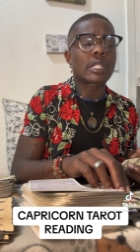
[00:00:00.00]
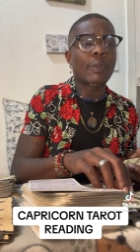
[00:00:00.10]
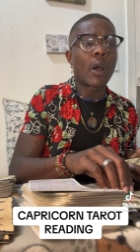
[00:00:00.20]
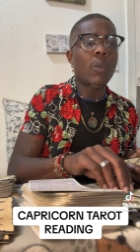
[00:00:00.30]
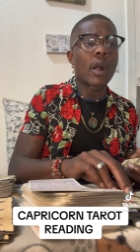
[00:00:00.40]

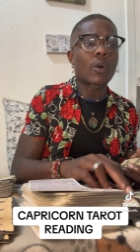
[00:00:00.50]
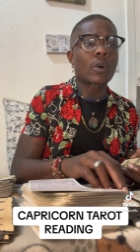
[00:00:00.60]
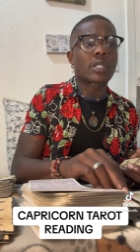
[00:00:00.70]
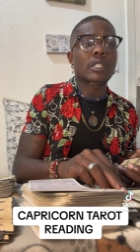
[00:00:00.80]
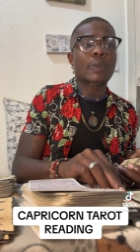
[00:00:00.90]
spell work or
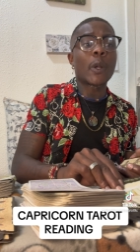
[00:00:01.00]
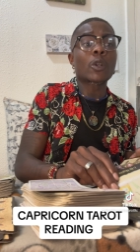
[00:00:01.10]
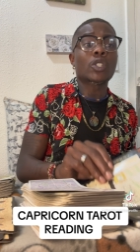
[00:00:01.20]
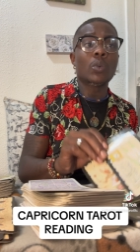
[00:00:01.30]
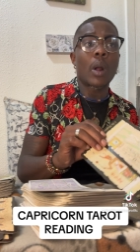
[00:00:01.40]
some
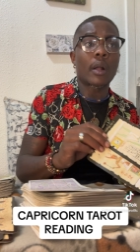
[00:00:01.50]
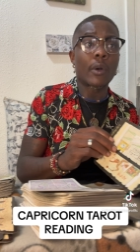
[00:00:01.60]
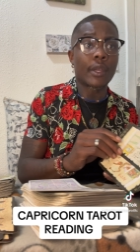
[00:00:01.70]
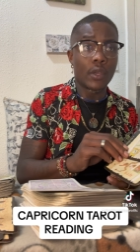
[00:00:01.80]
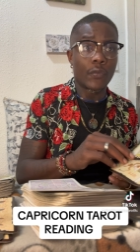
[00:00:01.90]
spiritual work on you.